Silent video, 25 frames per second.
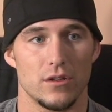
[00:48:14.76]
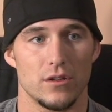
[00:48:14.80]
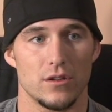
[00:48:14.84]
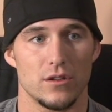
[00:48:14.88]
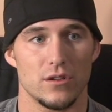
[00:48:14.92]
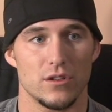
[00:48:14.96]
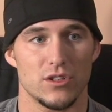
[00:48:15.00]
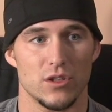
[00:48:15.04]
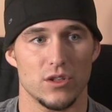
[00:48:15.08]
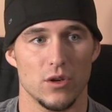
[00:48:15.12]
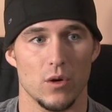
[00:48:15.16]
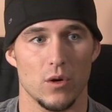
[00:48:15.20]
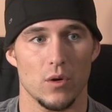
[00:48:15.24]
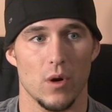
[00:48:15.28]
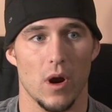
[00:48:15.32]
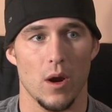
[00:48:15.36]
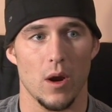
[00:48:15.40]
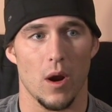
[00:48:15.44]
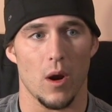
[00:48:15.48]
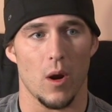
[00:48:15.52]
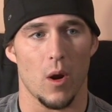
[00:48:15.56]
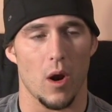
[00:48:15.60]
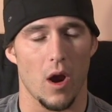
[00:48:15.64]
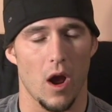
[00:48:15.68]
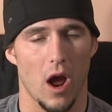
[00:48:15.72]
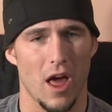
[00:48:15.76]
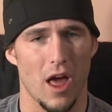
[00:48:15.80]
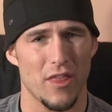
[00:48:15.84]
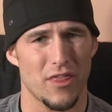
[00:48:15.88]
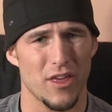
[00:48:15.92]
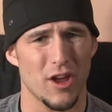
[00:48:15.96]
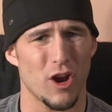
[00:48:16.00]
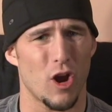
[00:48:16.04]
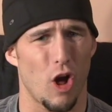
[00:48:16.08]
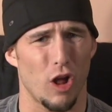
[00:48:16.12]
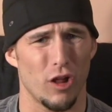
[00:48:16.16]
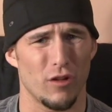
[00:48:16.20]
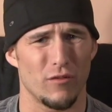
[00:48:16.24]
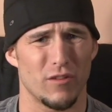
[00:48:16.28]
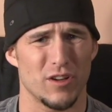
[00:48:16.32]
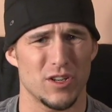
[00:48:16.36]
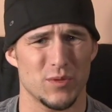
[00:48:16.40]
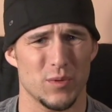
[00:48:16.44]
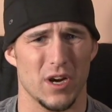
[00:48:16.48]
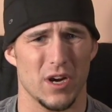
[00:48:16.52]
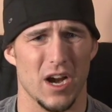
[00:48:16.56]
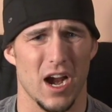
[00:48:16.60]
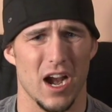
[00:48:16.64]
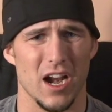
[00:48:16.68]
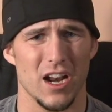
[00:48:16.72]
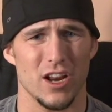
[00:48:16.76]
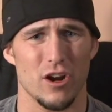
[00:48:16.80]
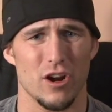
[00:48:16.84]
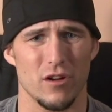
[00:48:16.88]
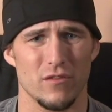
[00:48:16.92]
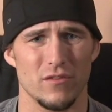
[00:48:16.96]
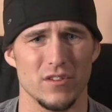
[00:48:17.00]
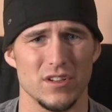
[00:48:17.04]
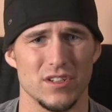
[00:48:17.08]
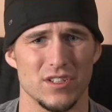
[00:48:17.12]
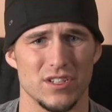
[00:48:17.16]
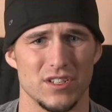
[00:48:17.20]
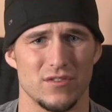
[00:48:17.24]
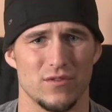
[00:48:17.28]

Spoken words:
So I think all of us were kind of nervous